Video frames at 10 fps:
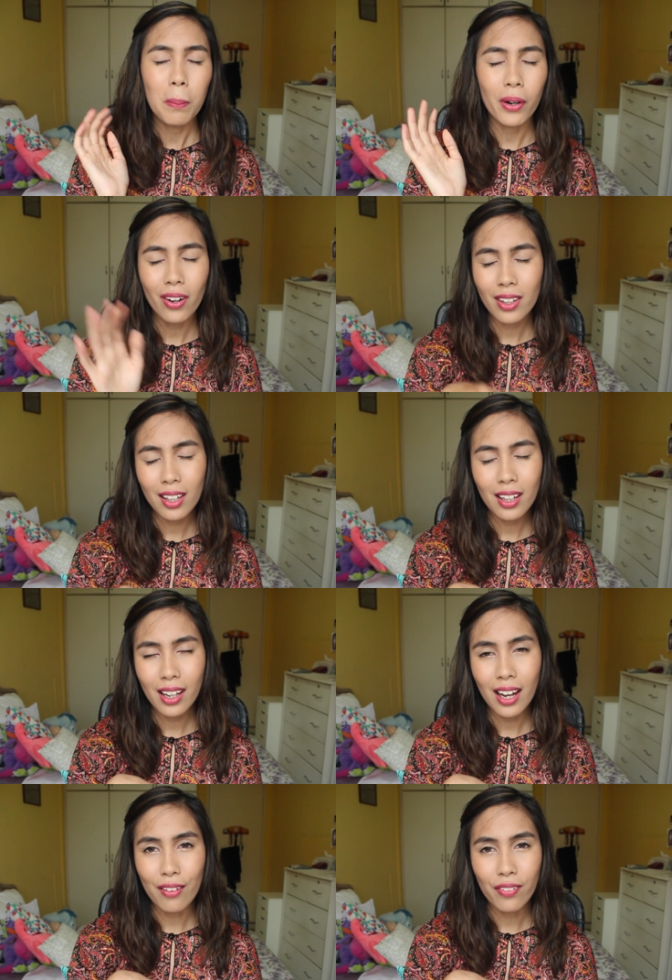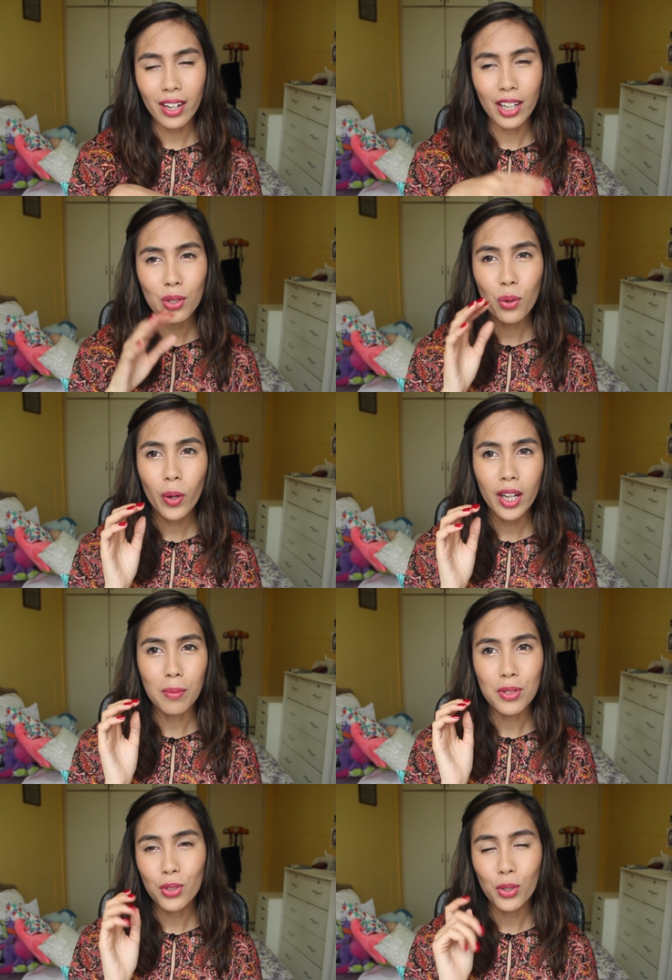But on that day, I felt like, you know what,
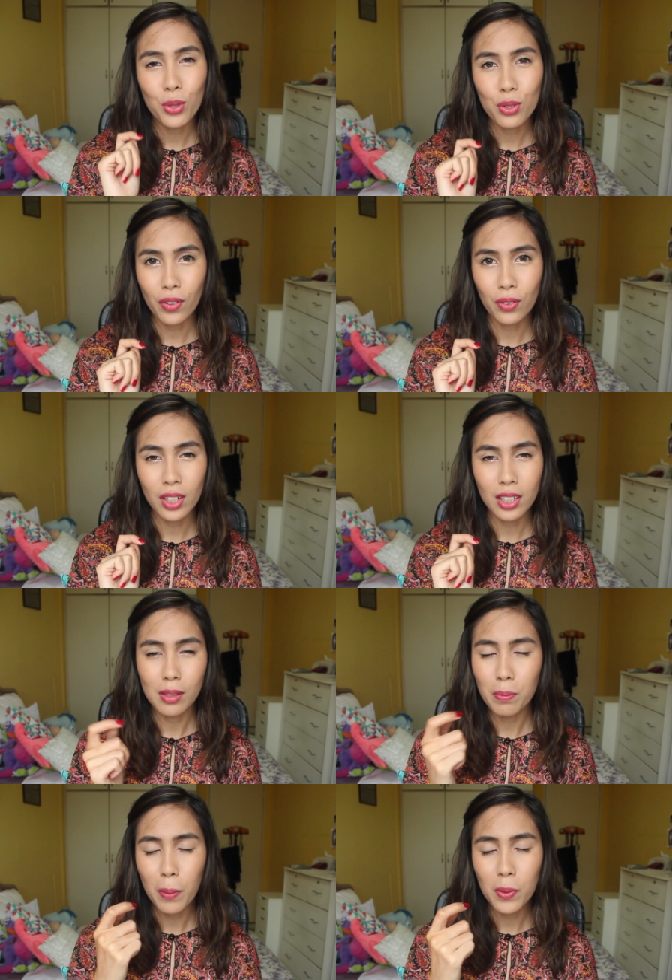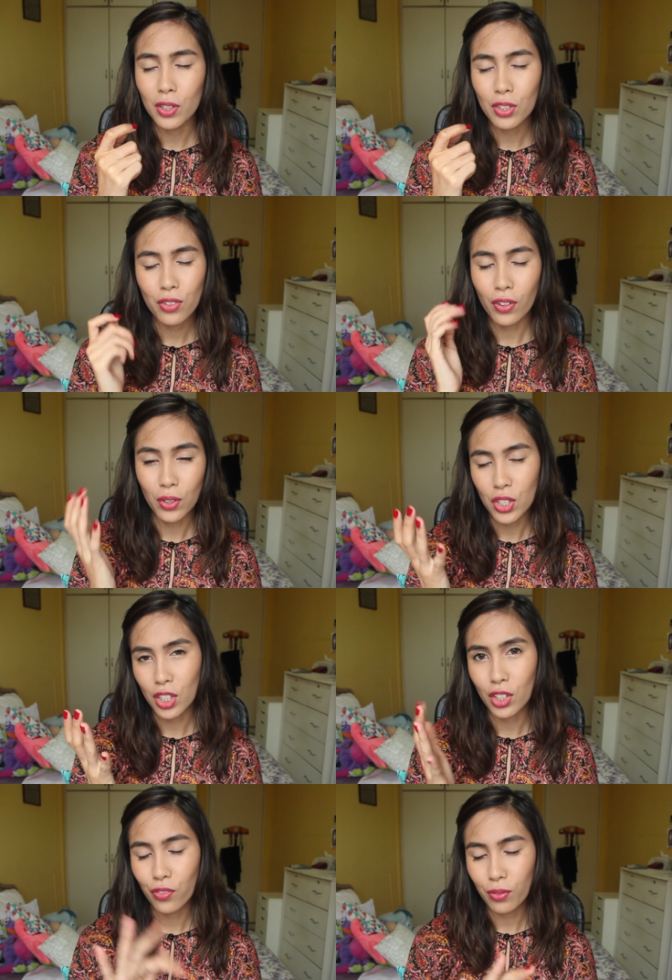I'm just going to use the Bare Minerals
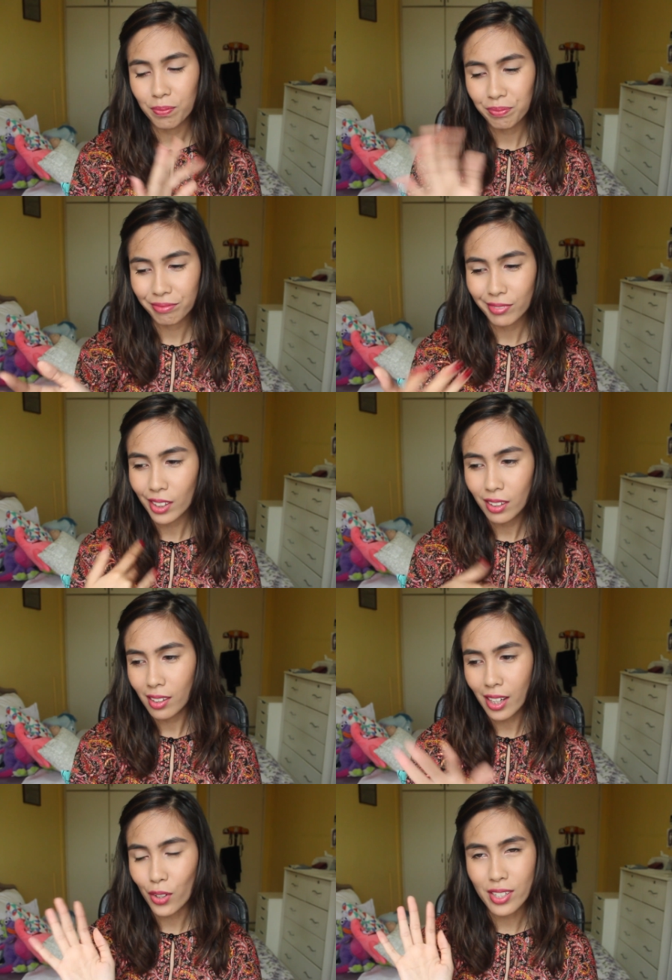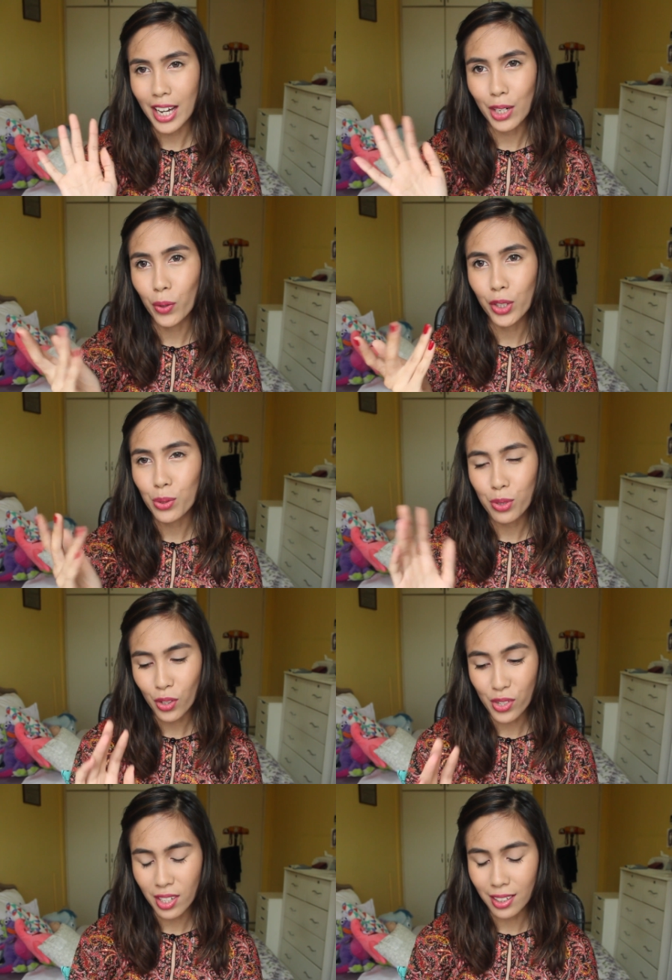foundation because I don't want to use
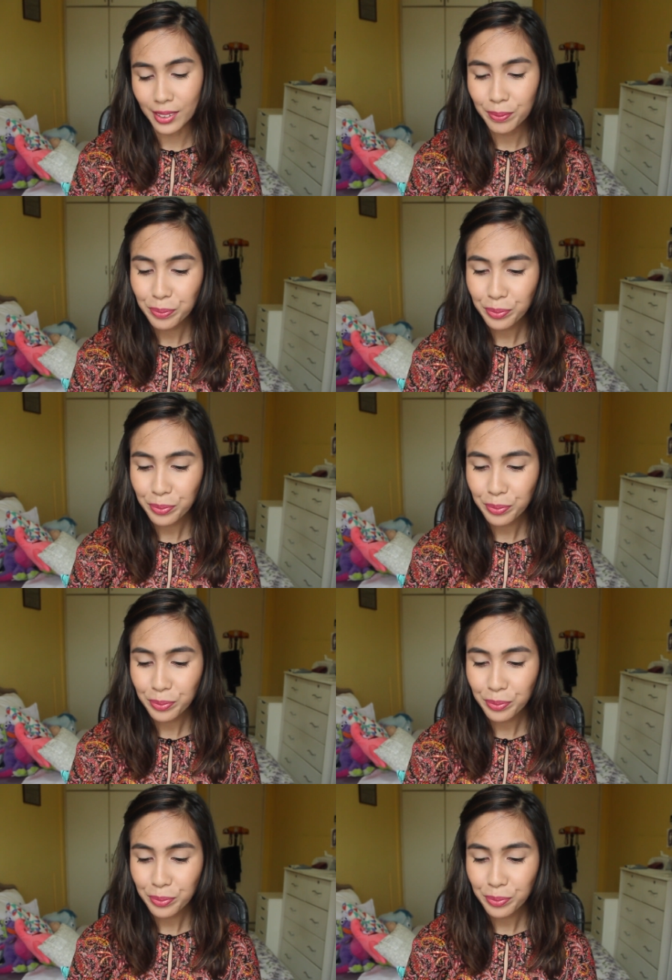concealer